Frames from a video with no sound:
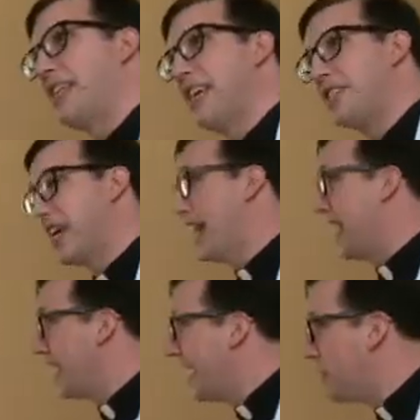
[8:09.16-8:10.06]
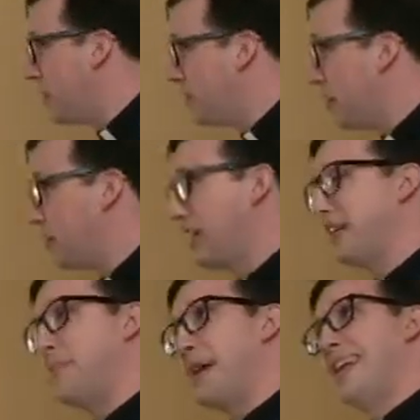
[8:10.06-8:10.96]
and they sang, and I would be
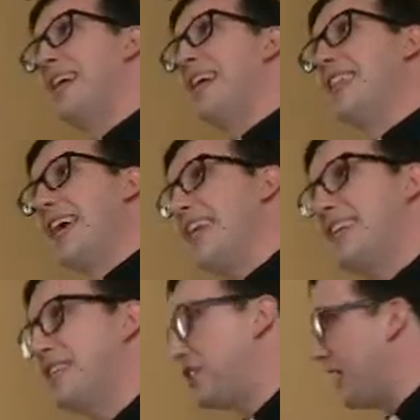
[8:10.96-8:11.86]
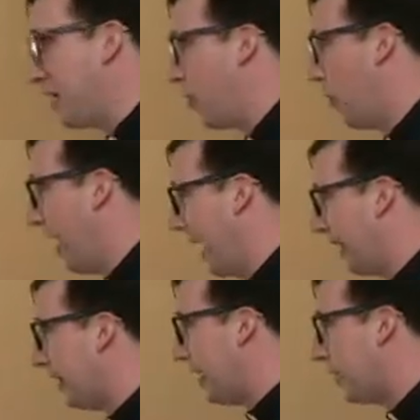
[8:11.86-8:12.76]
willing to bet they didn't sing
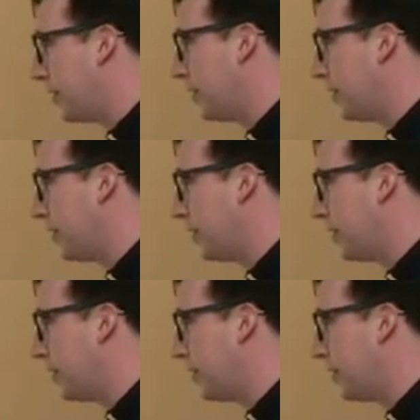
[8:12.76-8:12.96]
quietly.